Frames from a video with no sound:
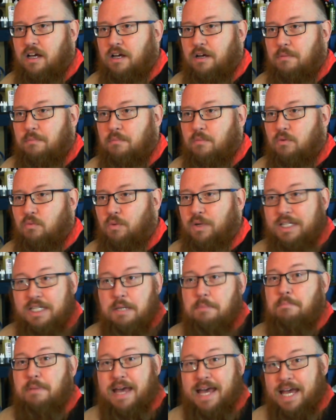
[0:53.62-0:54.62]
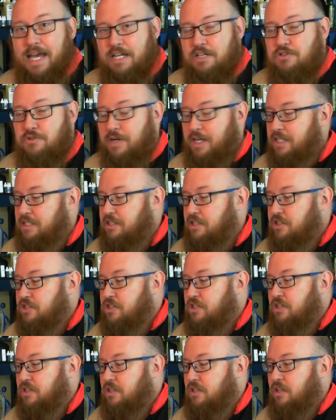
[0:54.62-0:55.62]
really bad
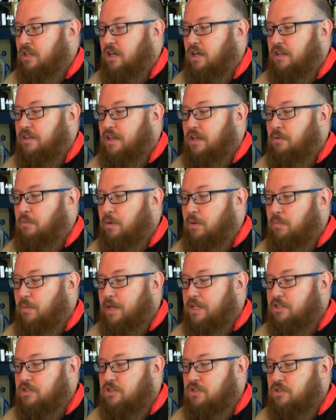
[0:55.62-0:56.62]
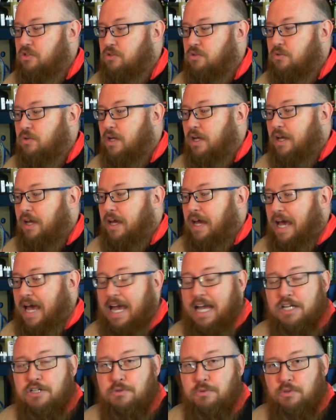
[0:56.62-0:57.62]
transition. Then we went to
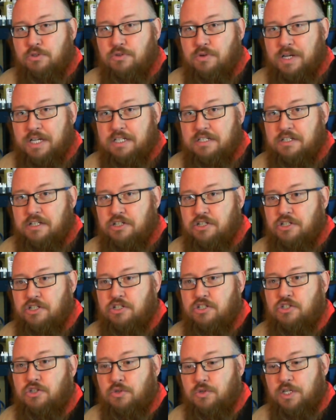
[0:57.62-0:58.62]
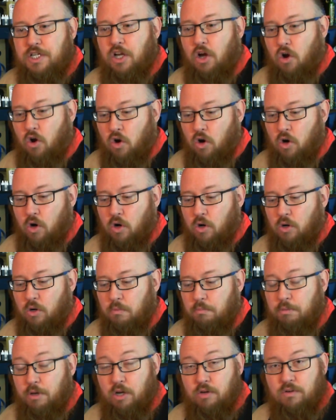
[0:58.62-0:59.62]
actual transition during our
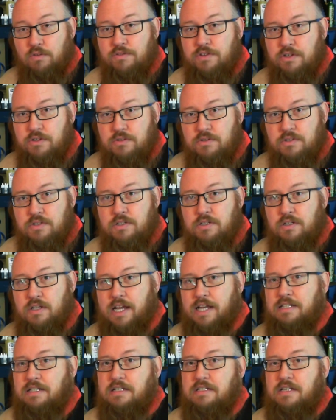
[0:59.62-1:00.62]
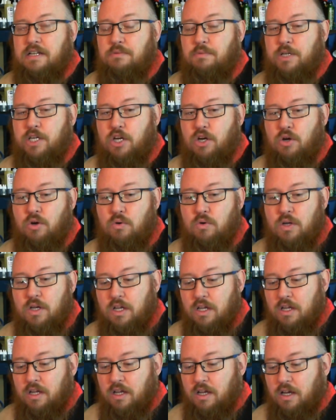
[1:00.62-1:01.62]
ball reviews. As I said, we
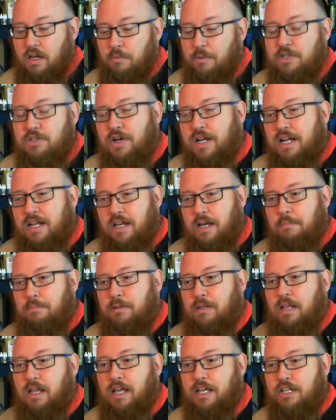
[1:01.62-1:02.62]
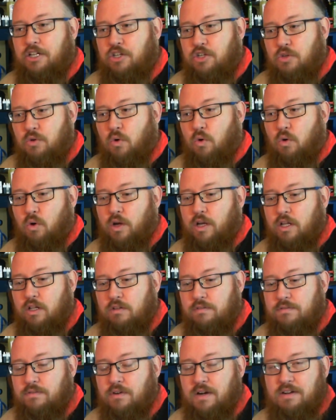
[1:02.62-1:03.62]
try to apply new oil
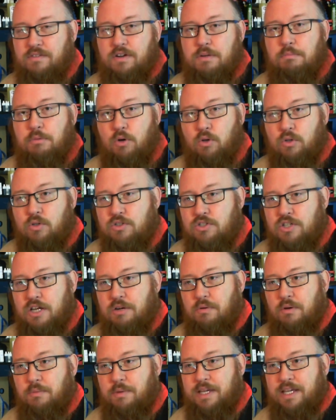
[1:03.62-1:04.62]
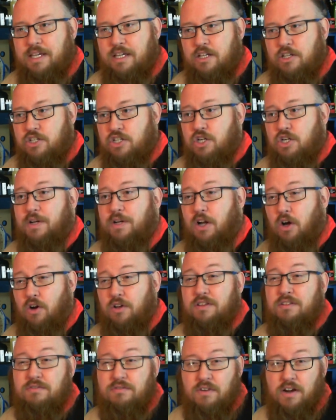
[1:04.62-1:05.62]
for every bowler, so that way we can show it the
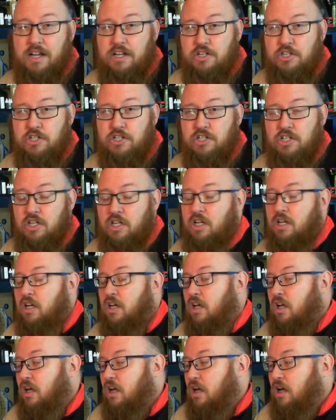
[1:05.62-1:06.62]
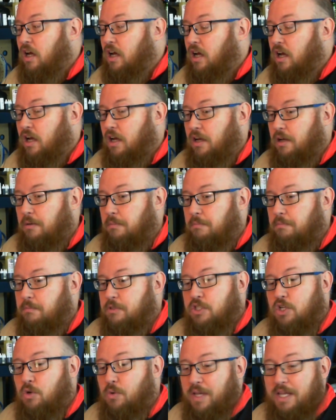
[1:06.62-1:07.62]
fresh.
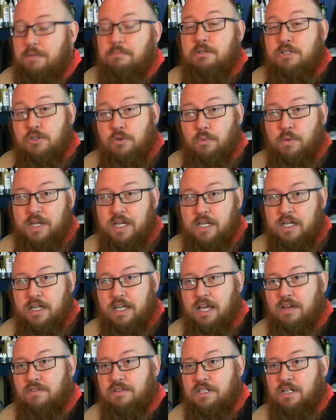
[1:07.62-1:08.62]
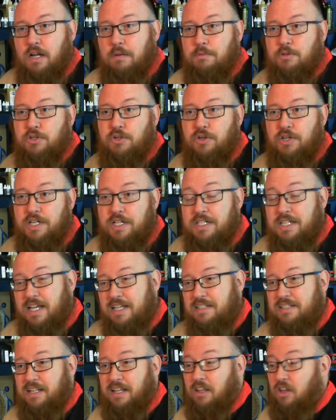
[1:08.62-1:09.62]
So in between, it gave us an opportunity to test
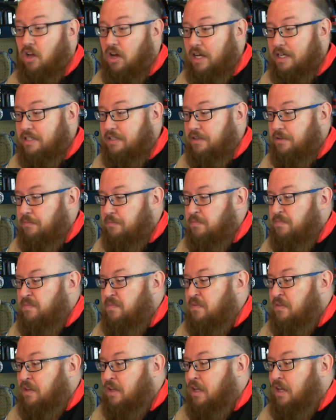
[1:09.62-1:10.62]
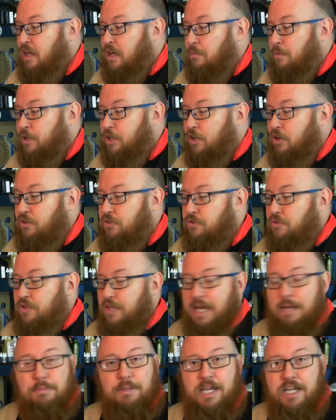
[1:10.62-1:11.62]
it a lot. We're going to go through the
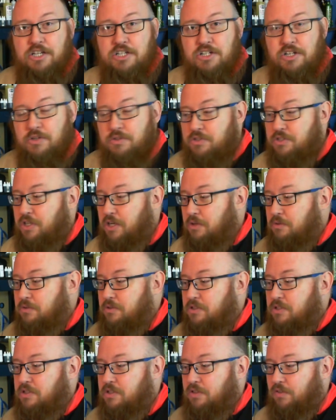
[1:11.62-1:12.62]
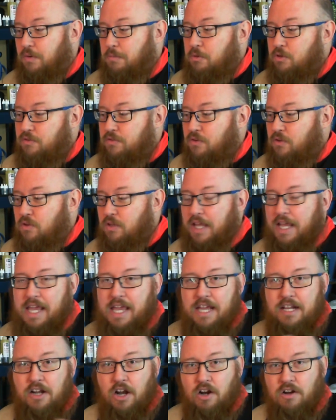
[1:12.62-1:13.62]
application do's and don'ts, the removal,
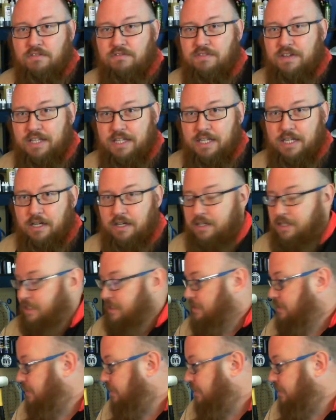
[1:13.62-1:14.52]
and our feeling on it.